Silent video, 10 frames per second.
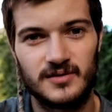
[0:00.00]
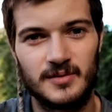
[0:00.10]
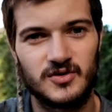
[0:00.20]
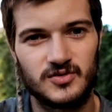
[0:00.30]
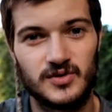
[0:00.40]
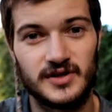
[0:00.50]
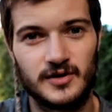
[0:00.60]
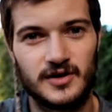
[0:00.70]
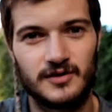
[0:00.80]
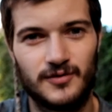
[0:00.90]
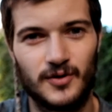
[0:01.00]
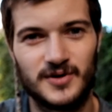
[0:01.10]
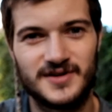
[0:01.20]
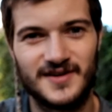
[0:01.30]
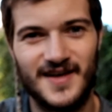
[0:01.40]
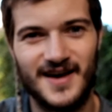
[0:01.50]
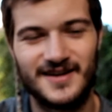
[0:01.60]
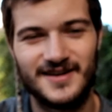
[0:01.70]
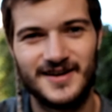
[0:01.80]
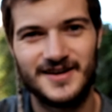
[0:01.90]
i'm just really looking forward to
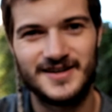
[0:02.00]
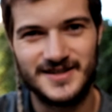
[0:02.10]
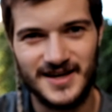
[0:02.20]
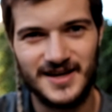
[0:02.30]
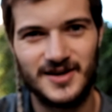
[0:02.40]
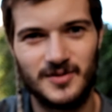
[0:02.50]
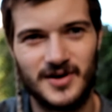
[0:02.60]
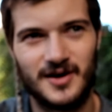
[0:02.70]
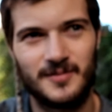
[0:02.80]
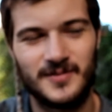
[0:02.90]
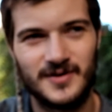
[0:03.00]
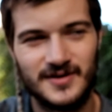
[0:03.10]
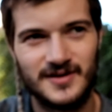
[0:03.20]
that day when i'm